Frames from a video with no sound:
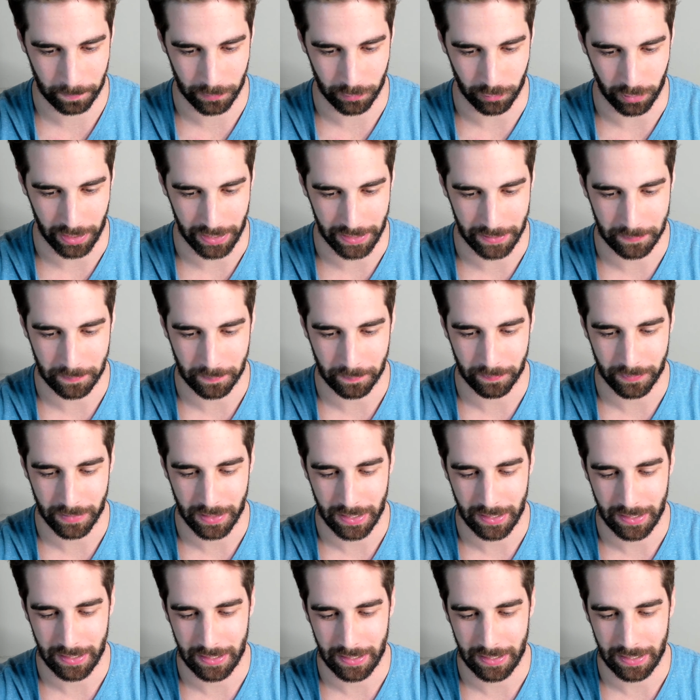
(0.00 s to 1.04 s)
right?
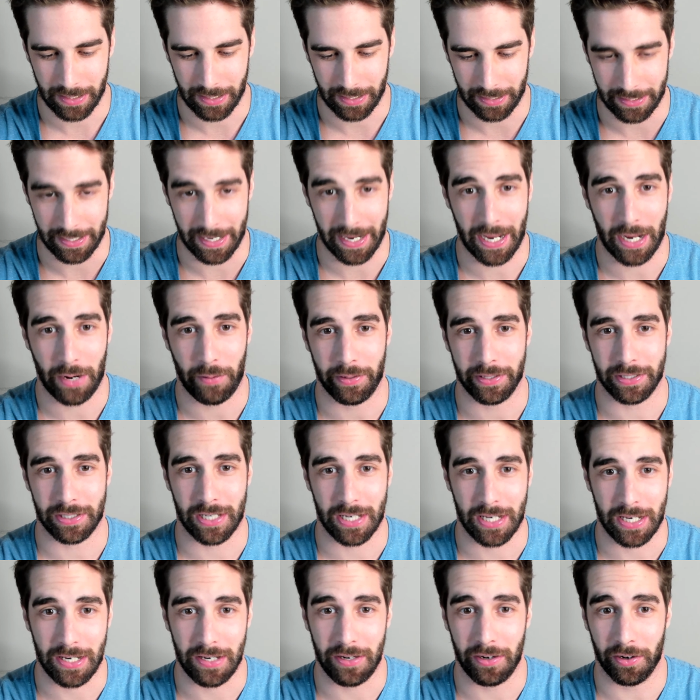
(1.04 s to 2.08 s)
And now it's
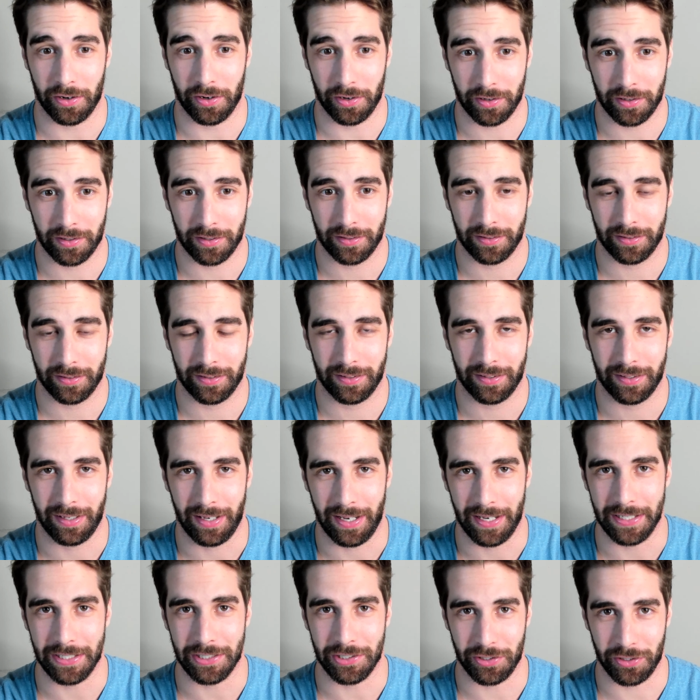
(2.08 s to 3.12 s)
here,
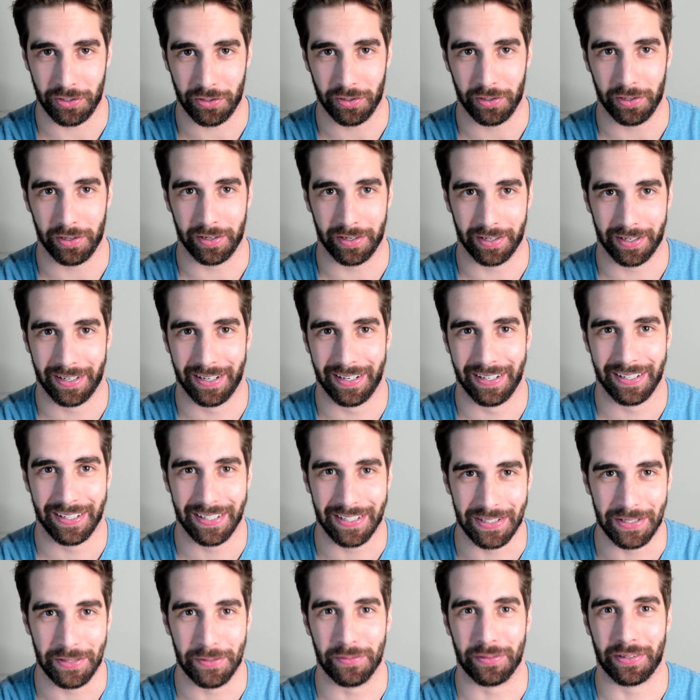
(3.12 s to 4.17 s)
and you're,
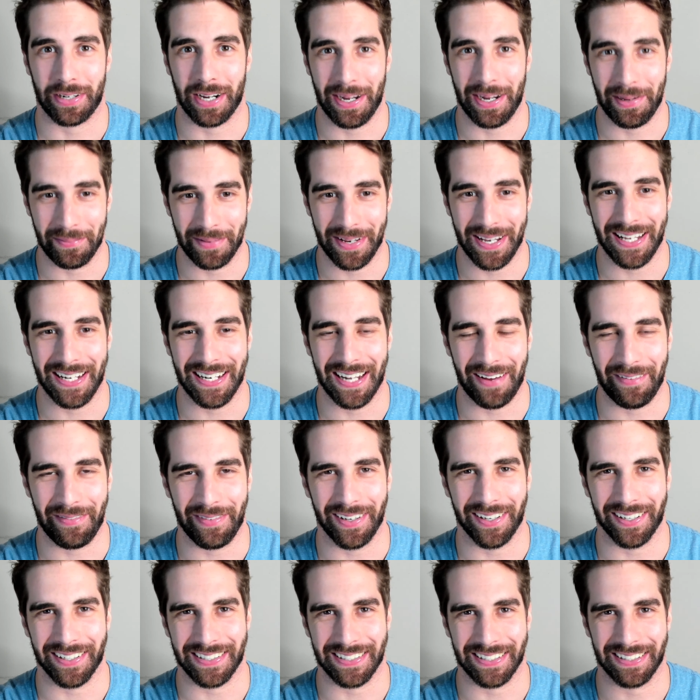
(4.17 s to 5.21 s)
you've come in, I
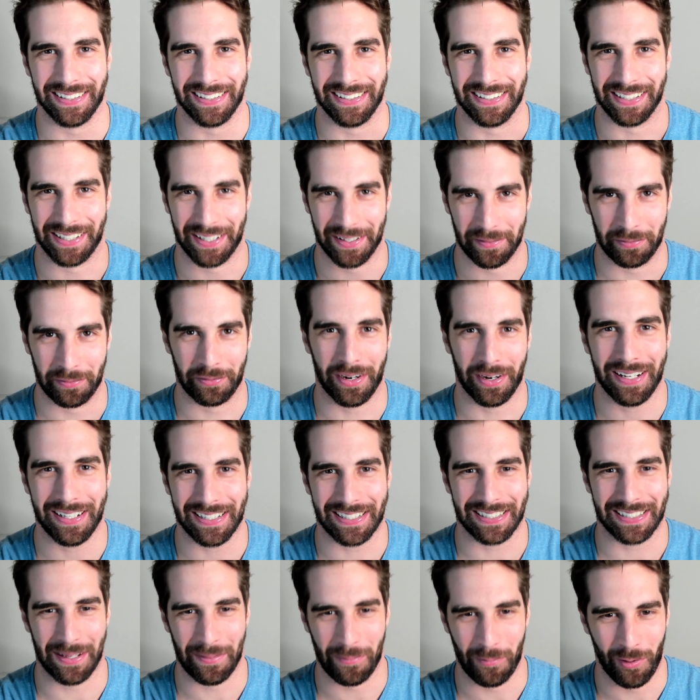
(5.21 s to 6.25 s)
feel, to, to
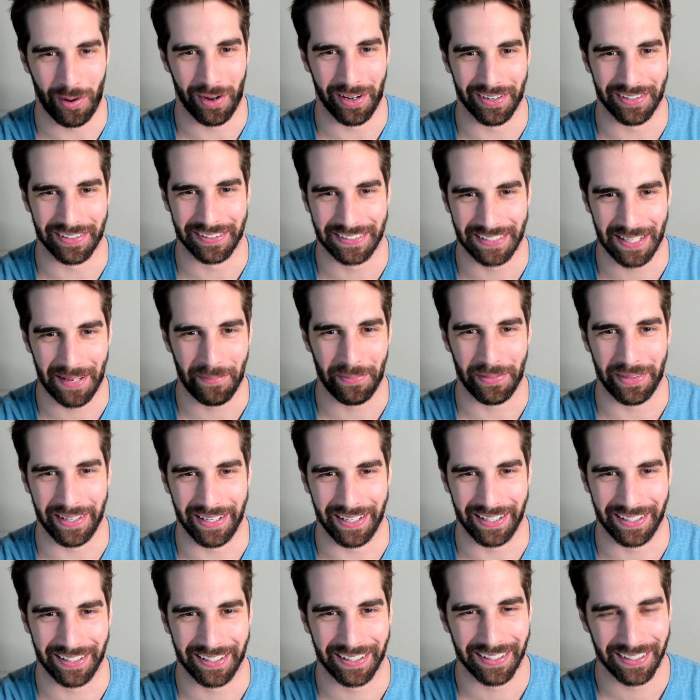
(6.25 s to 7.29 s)
confront someone or
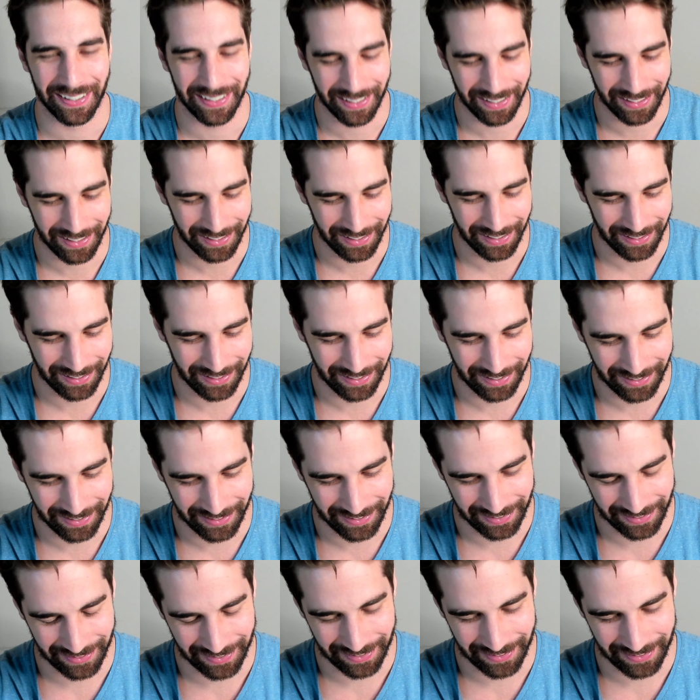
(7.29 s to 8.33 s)
something,
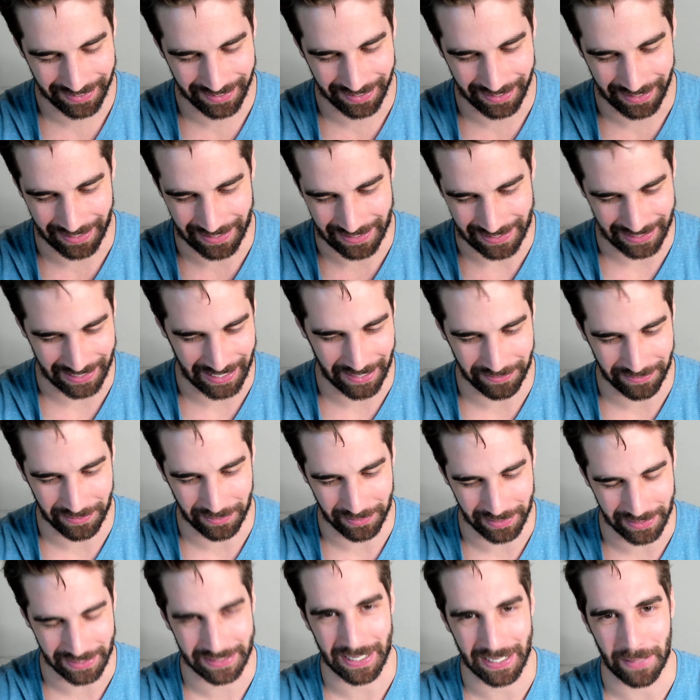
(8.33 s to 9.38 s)
and to give
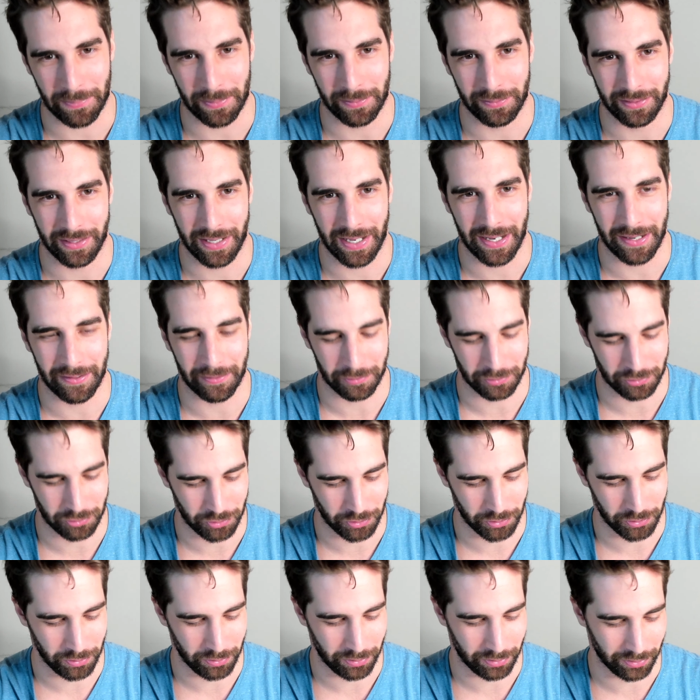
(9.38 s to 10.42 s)
them this cup of love or
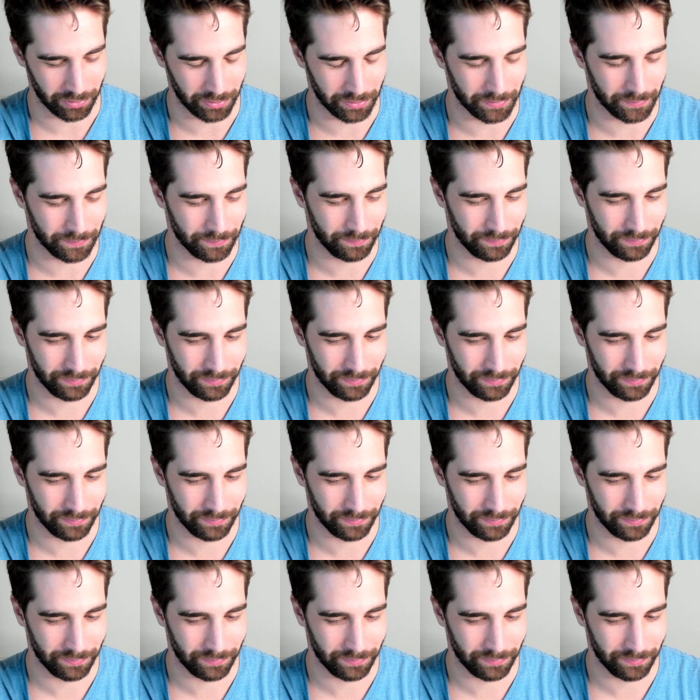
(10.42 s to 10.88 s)
truth or...